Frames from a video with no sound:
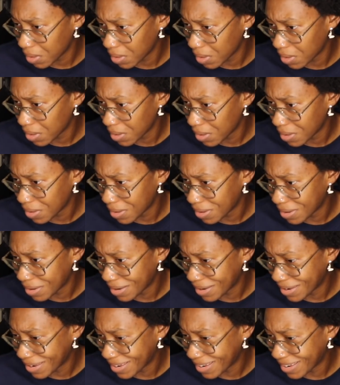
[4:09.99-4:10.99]
I got his monthly
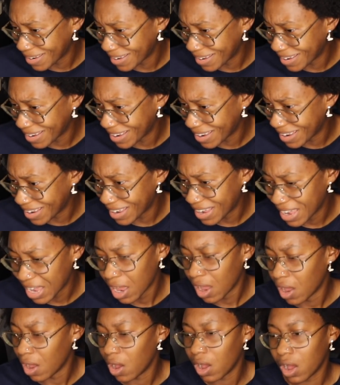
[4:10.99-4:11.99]
wage in my jeans.
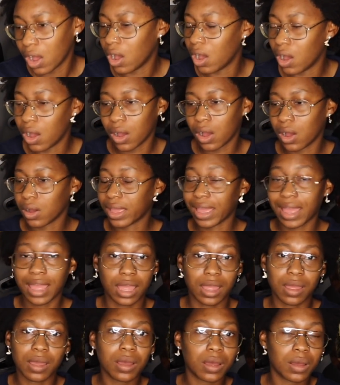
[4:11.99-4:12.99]

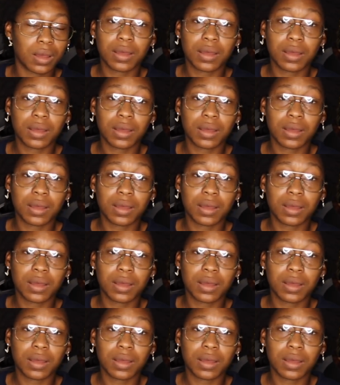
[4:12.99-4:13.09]
Okay,